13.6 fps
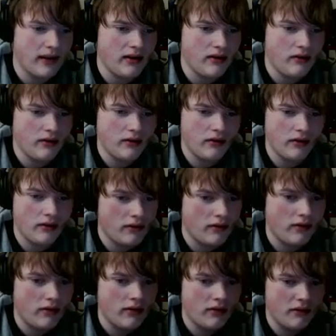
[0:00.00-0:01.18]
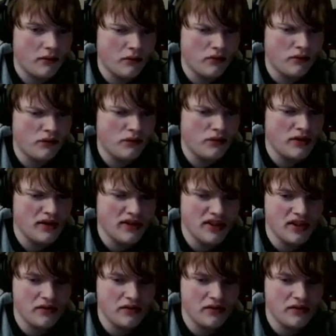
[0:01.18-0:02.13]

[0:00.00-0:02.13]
back here? Ooh, his